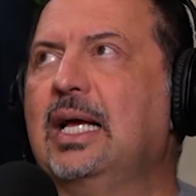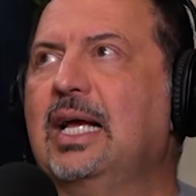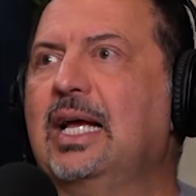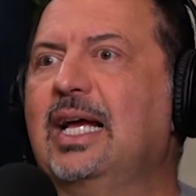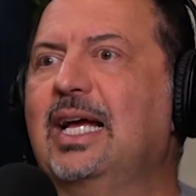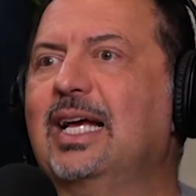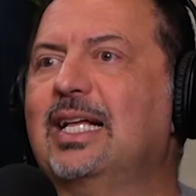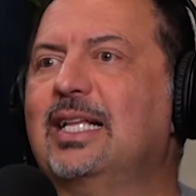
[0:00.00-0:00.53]

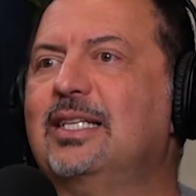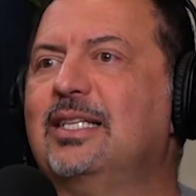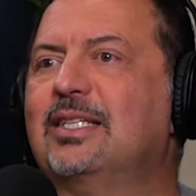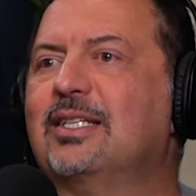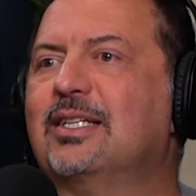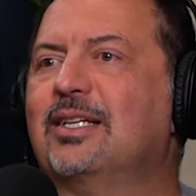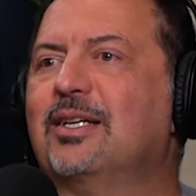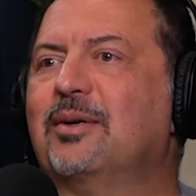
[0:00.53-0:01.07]
And
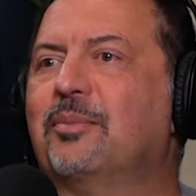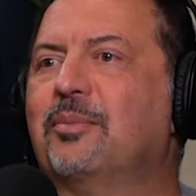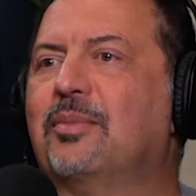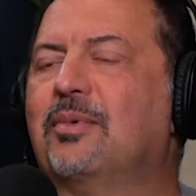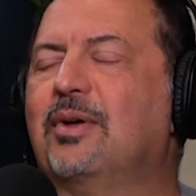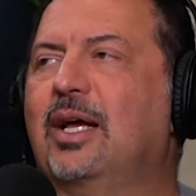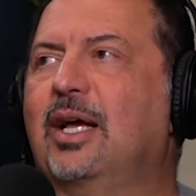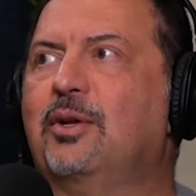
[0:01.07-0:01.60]

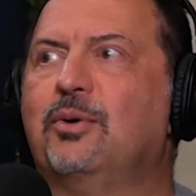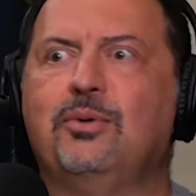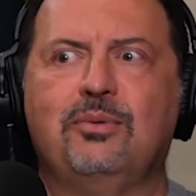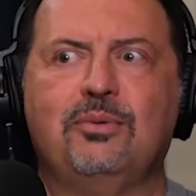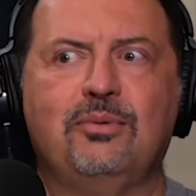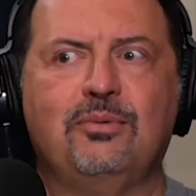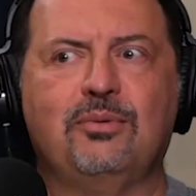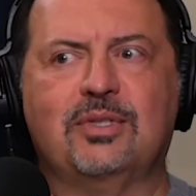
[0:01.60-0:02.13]
and
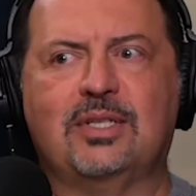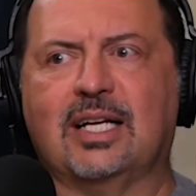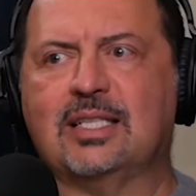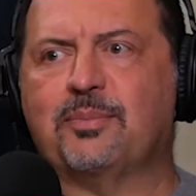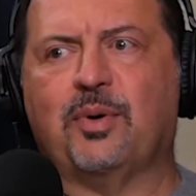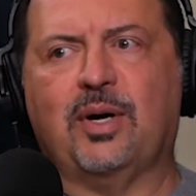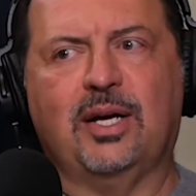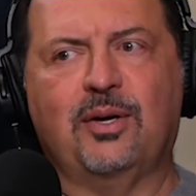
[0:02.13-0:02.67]
who gets
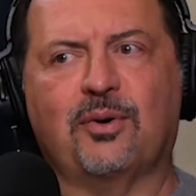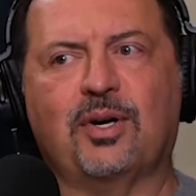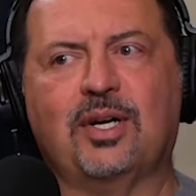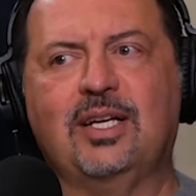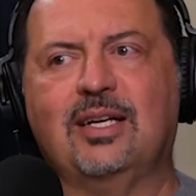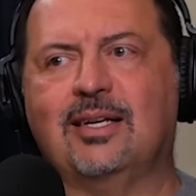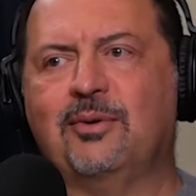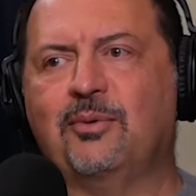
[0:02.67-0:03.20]

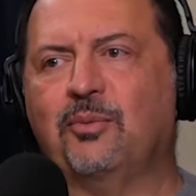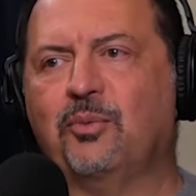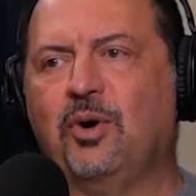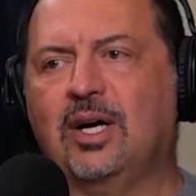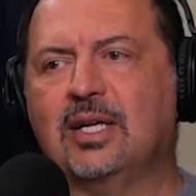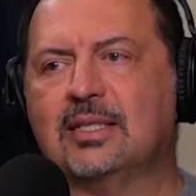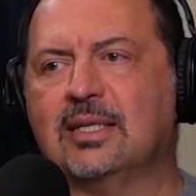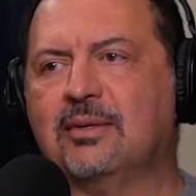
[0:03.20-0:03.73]
priority in
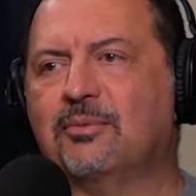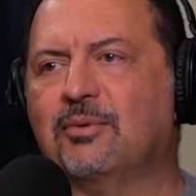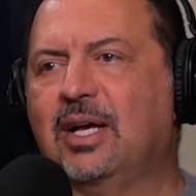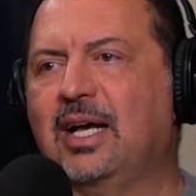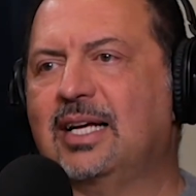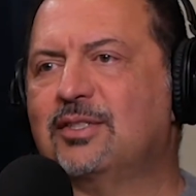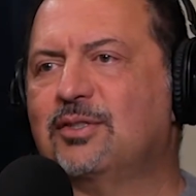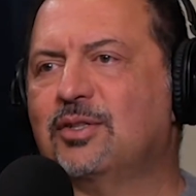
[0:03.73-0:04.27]
what
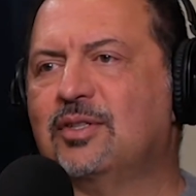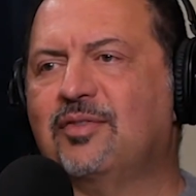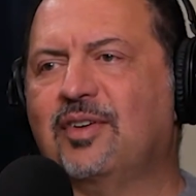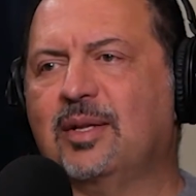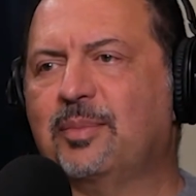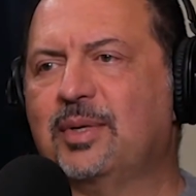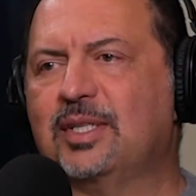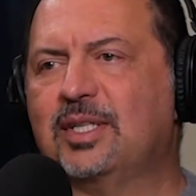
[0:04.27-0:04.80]
as you're
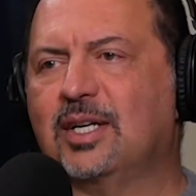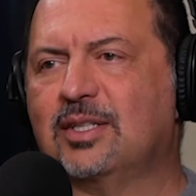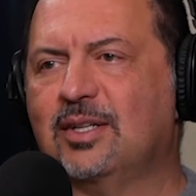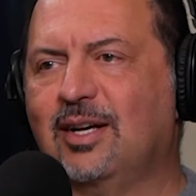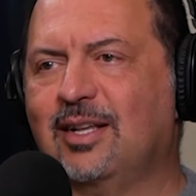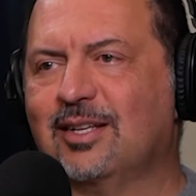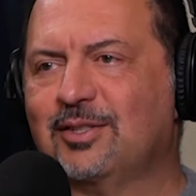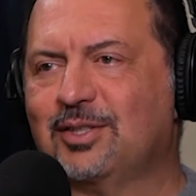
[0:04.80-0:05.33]
developing
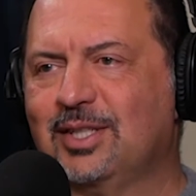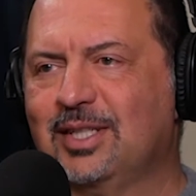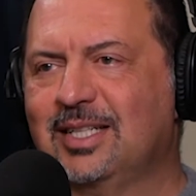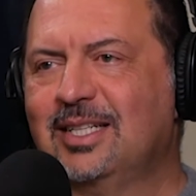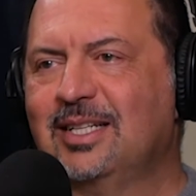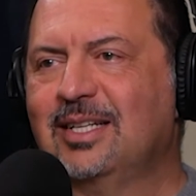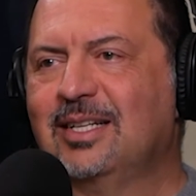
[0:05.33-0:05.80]
technology.